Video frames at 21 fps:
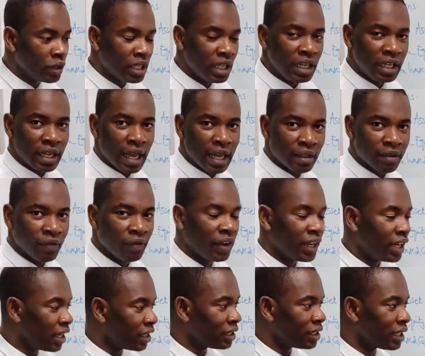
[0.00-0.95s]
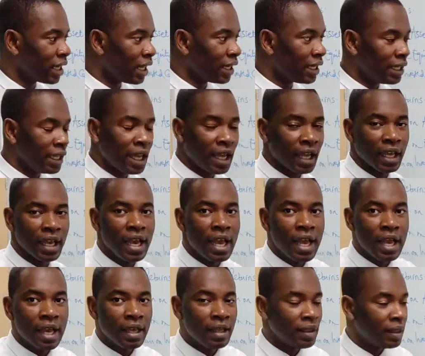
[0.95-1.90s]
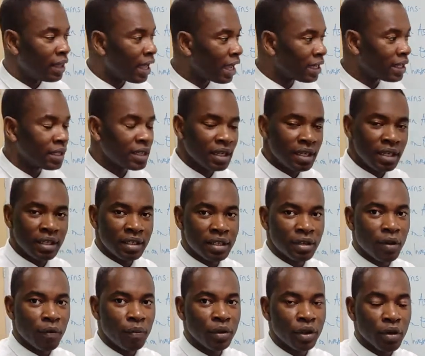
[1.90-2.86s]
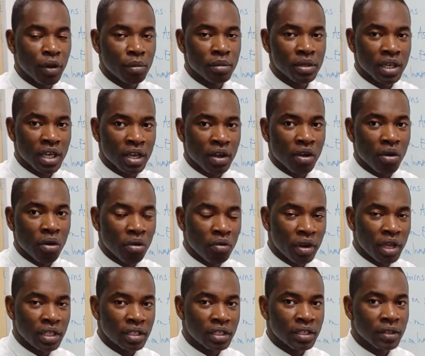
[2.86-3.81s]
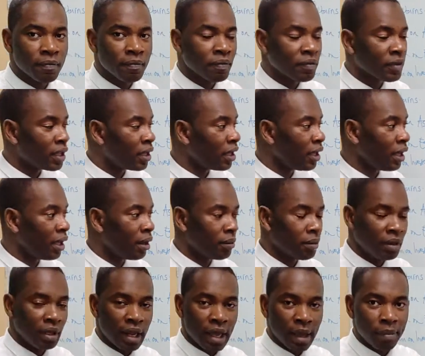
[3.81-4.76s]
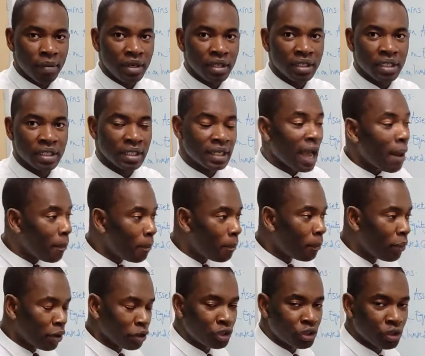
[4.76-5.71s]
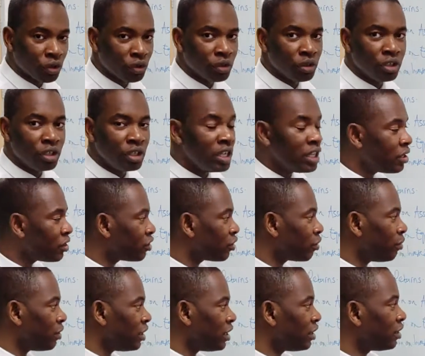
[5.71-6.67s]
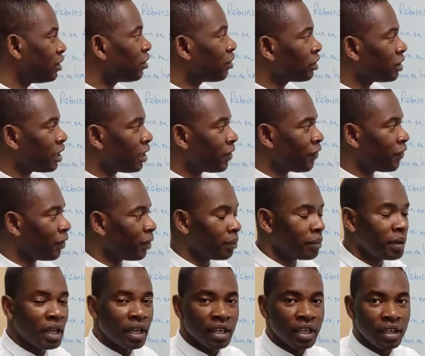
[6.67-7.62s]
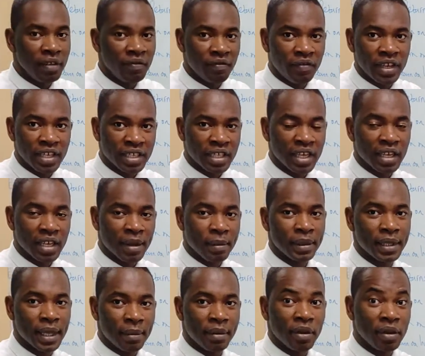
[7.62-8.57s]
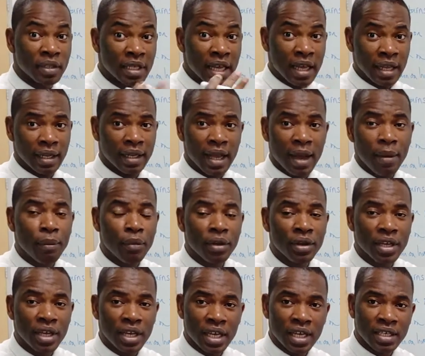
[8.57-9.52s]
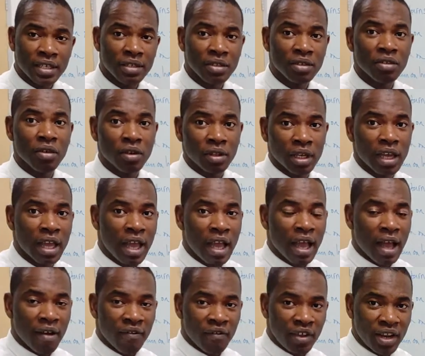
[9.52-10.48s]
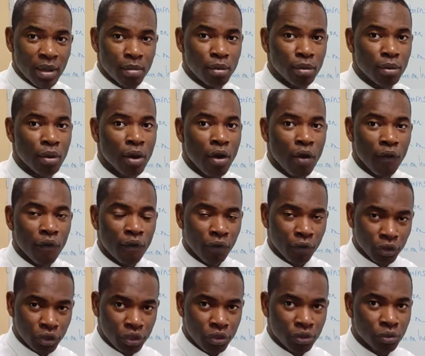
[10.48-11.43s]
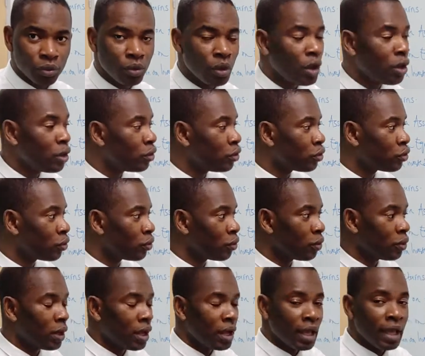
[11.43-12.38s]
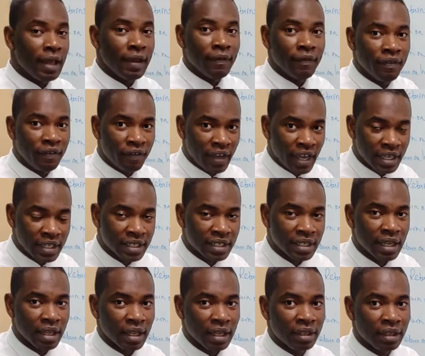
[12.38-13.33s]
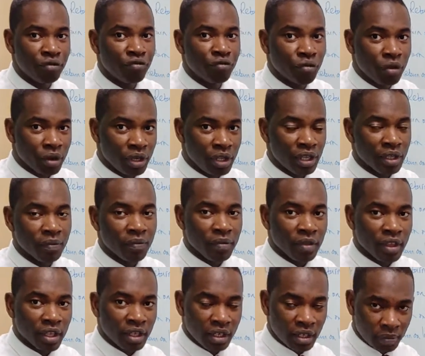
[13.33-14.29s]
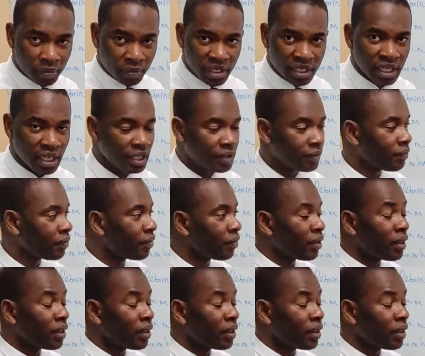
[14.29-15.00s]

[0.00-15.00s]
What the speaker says: within that financial year, that itself becomes a current liability. That portion needs to be deducted from the invested capital because that money is not available for you to invest in running the business.